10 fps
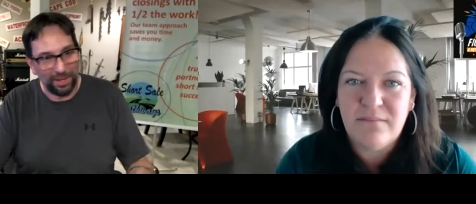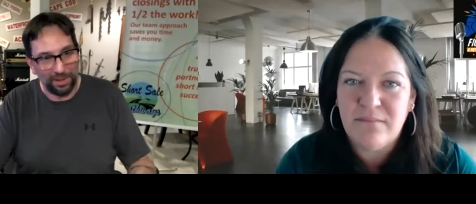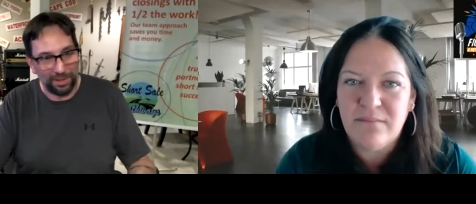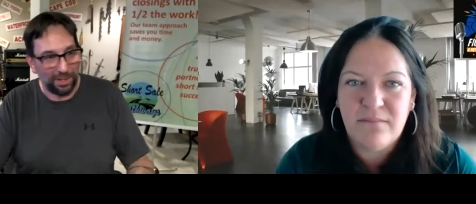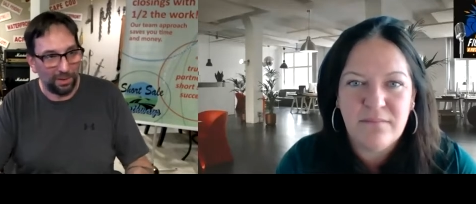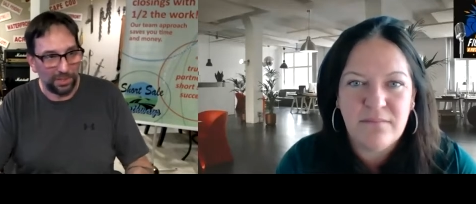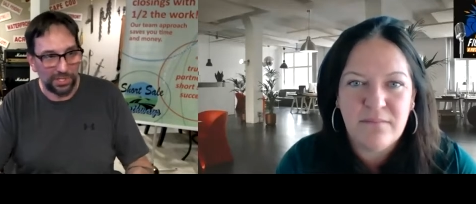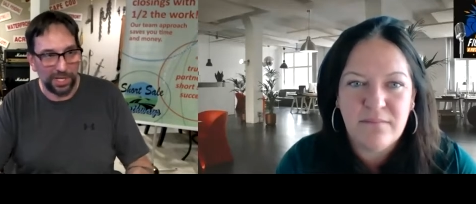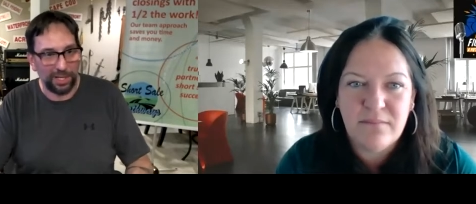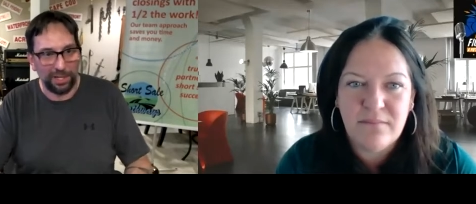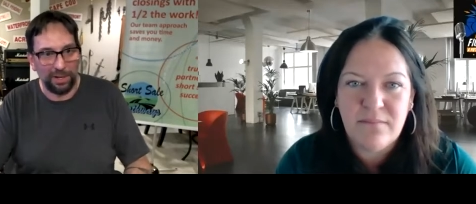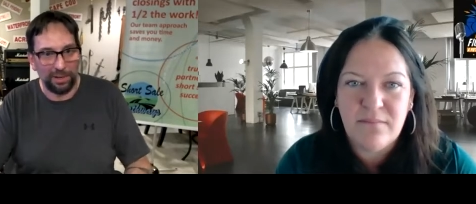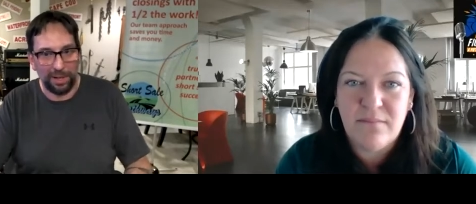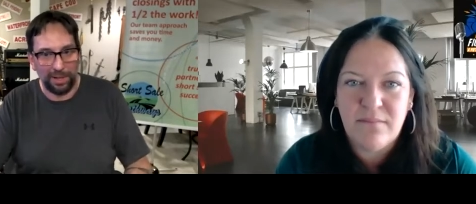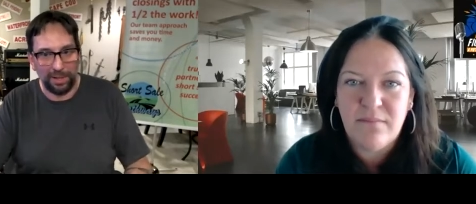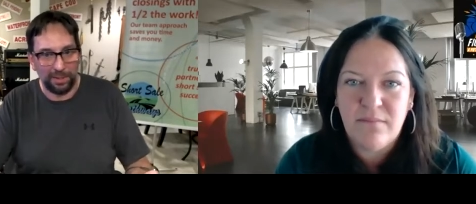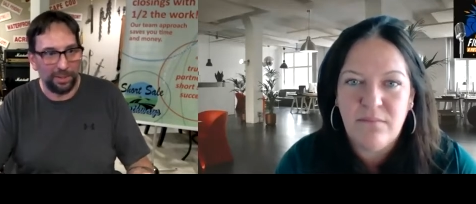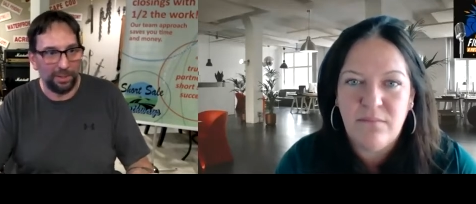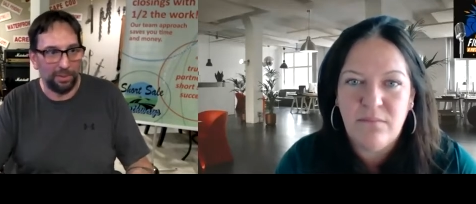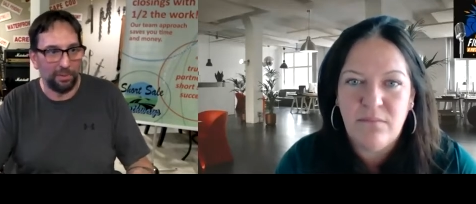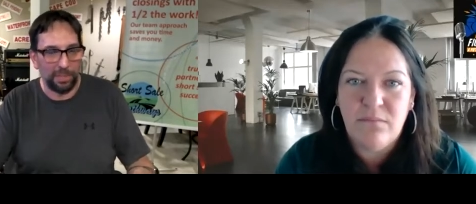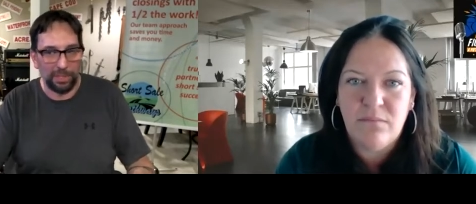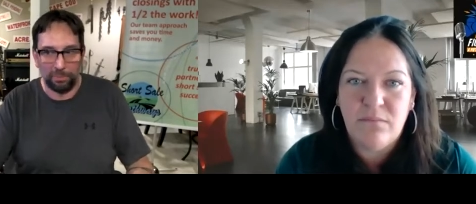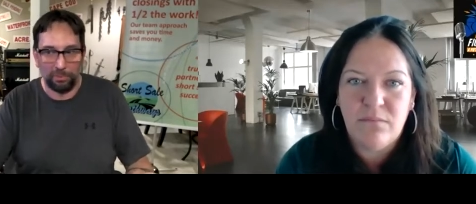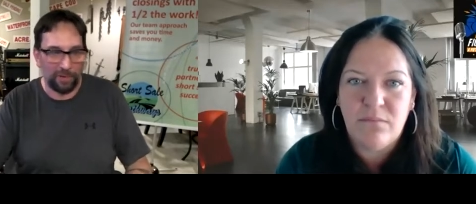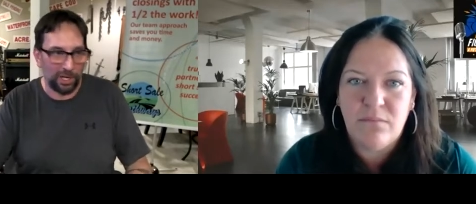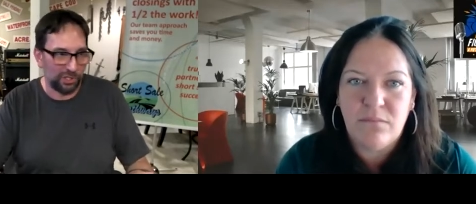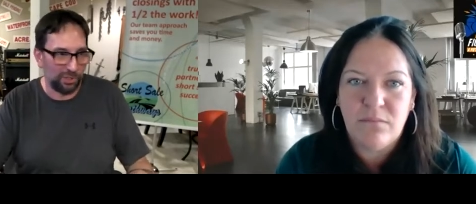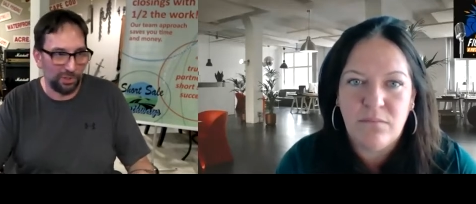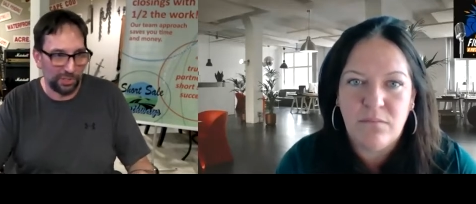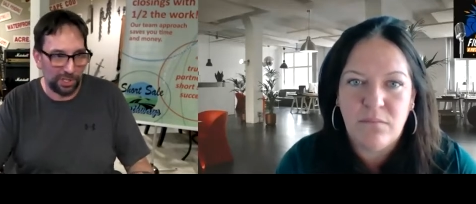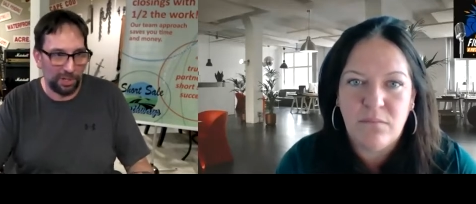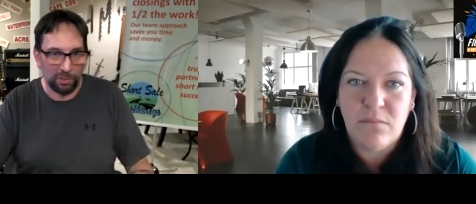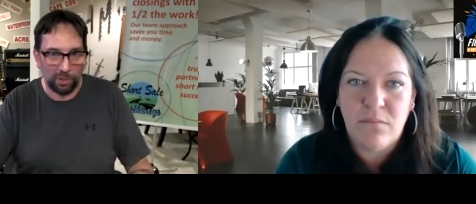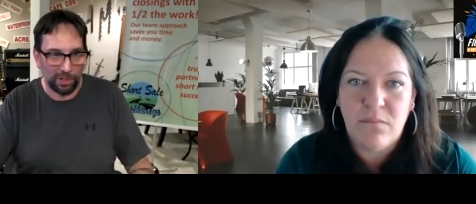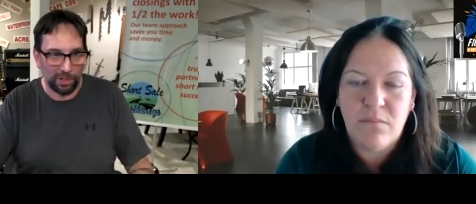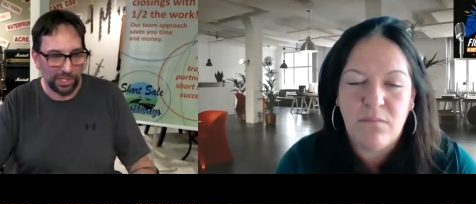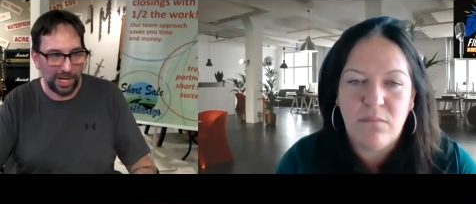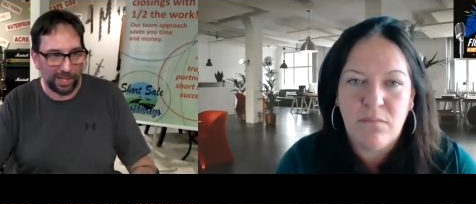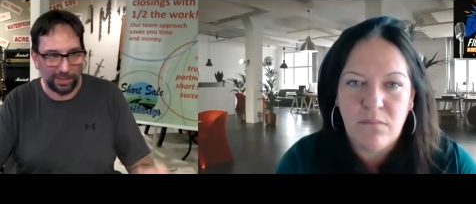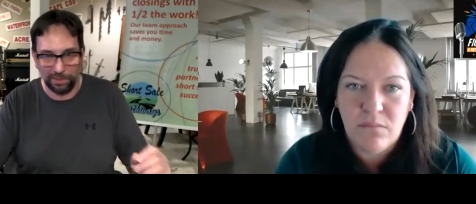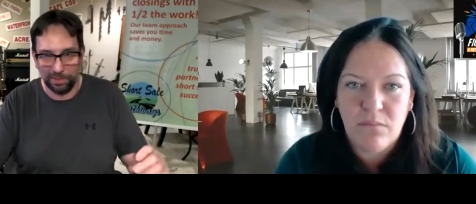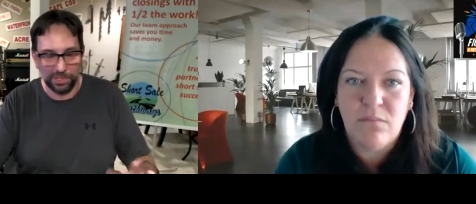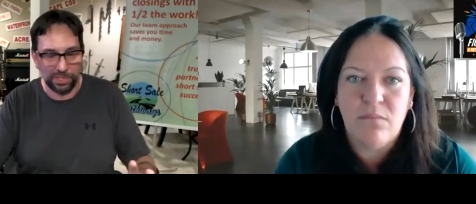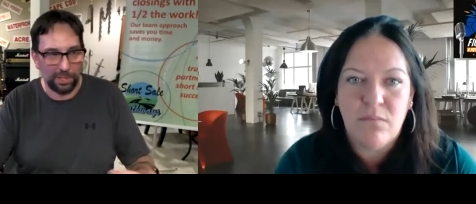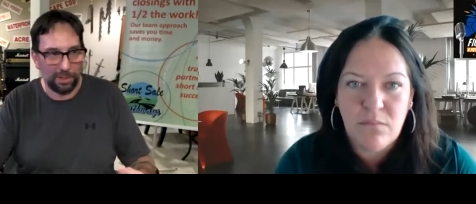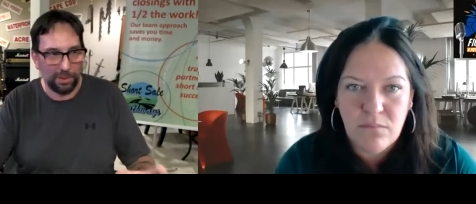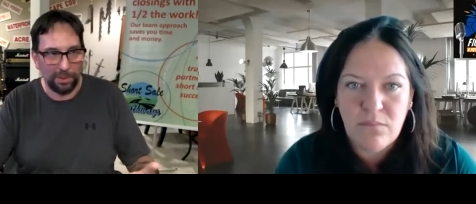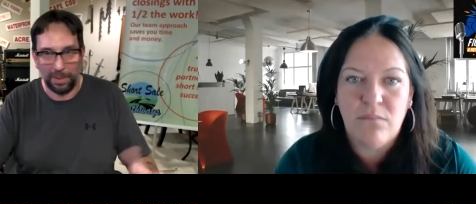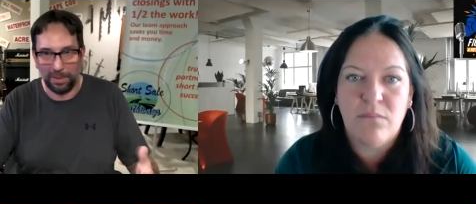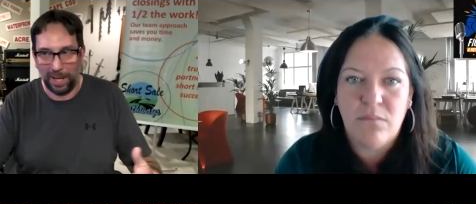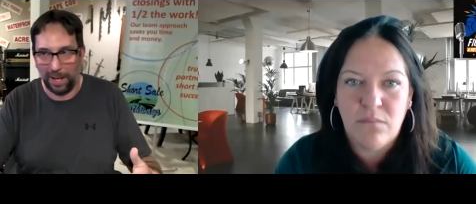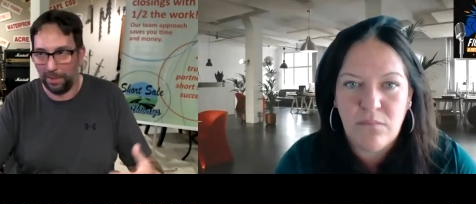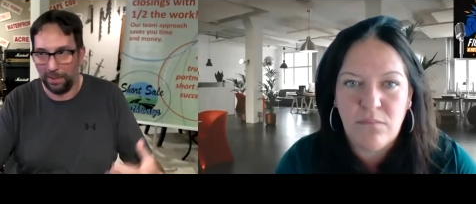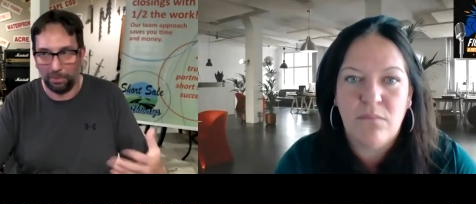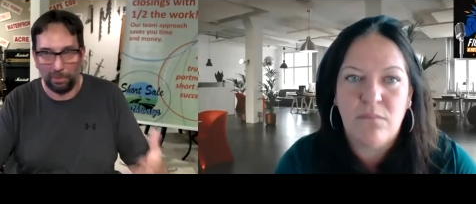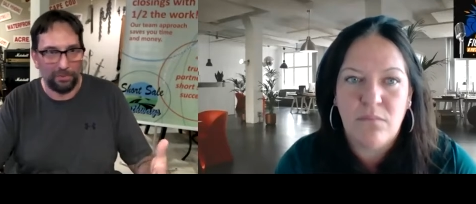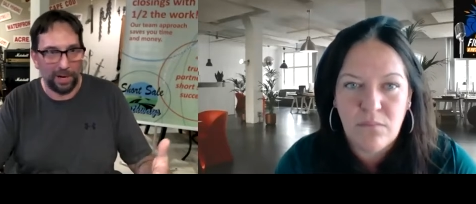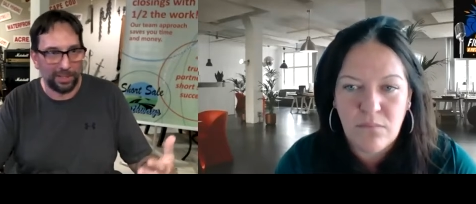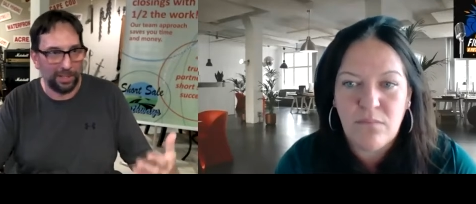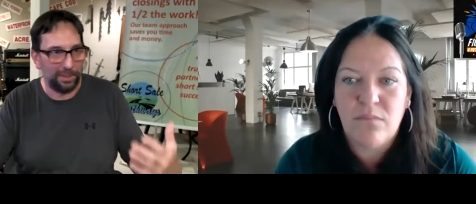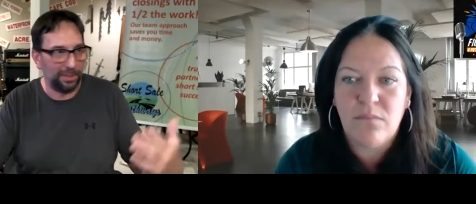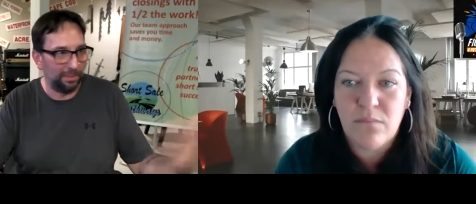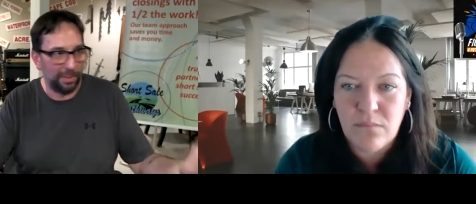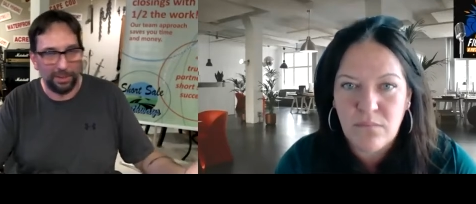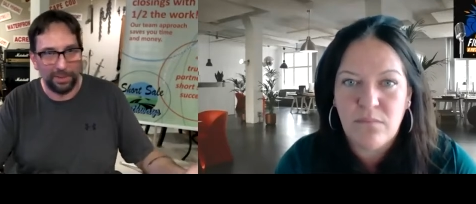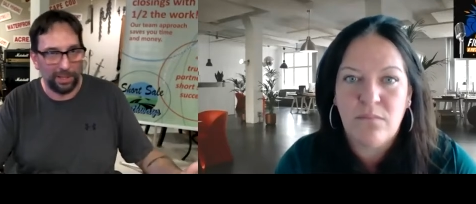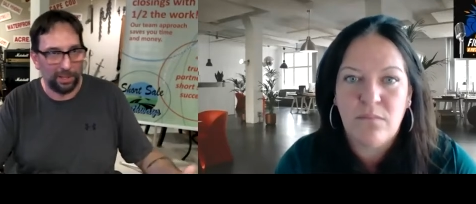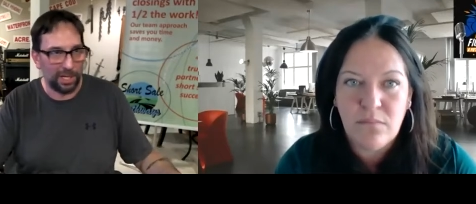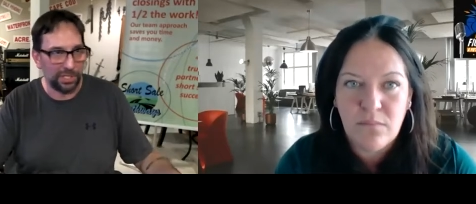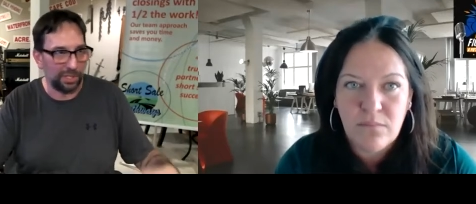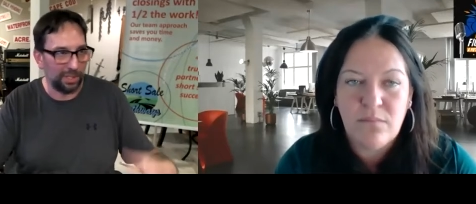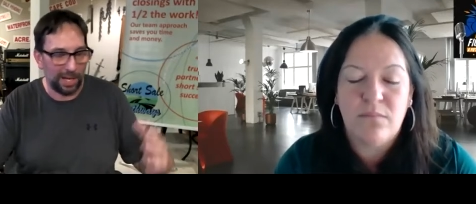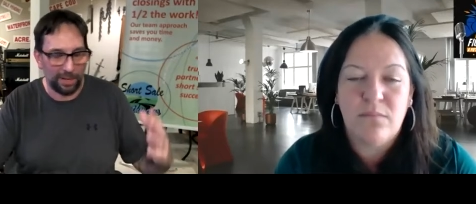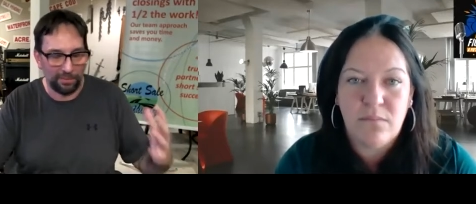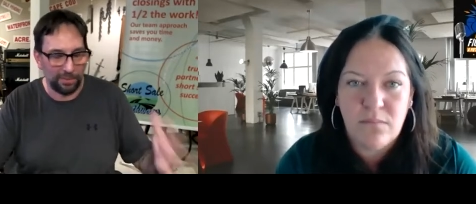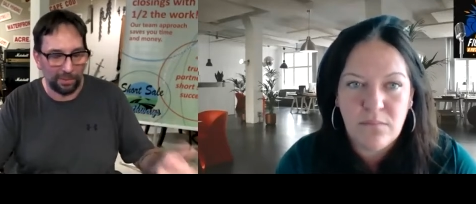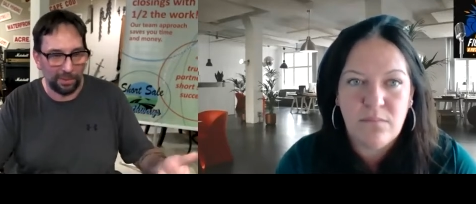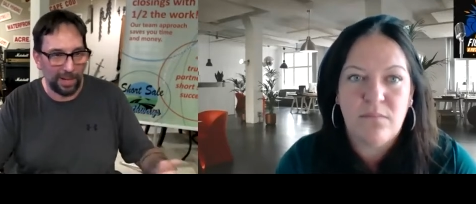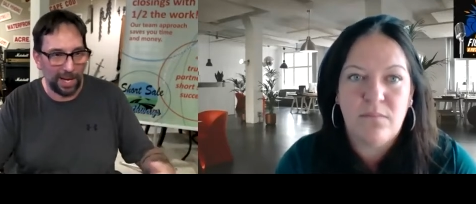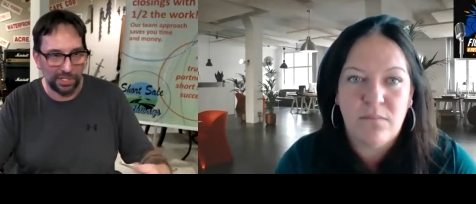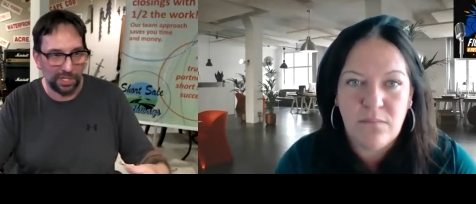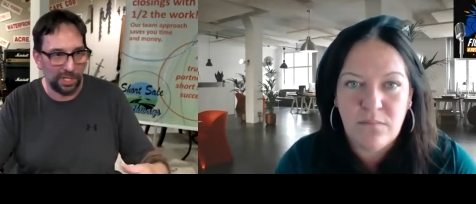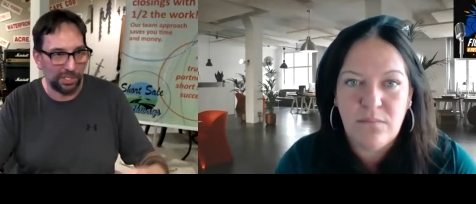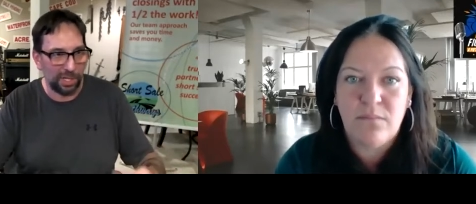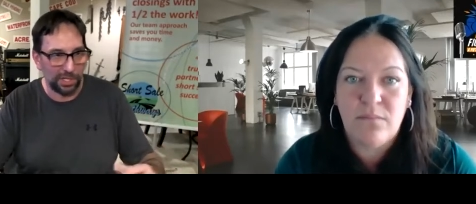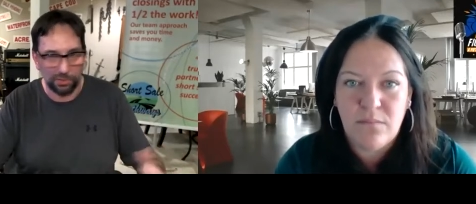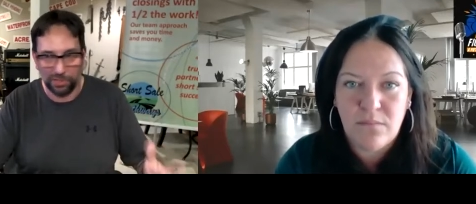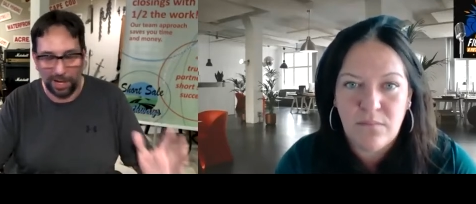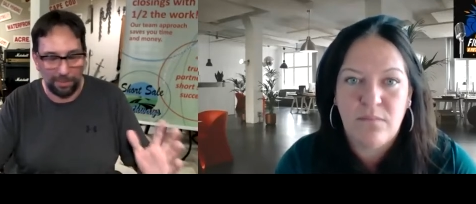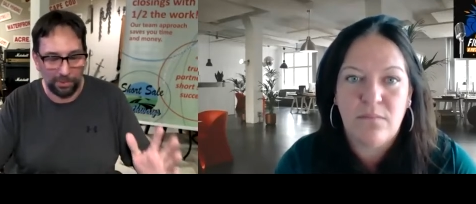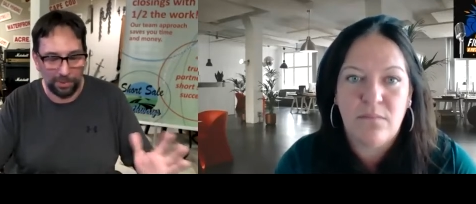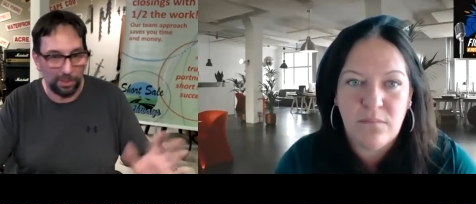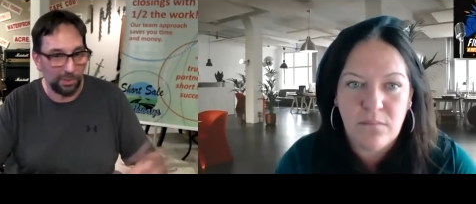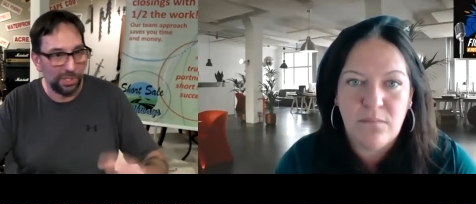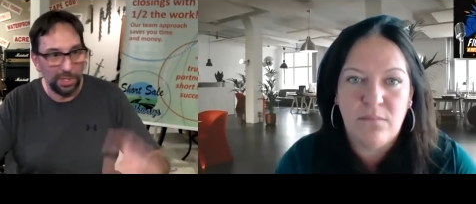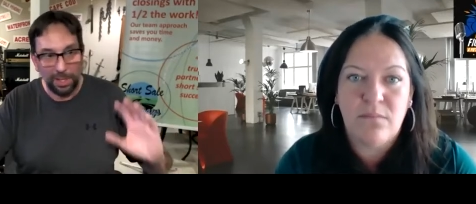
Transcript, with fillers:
Speaker 1: it, you know, it'd stink, you know, and it would be the professionals, you know, lawyers, doctors, you know, that were affected, that they lost a lot of their assets, lost their job, who knows.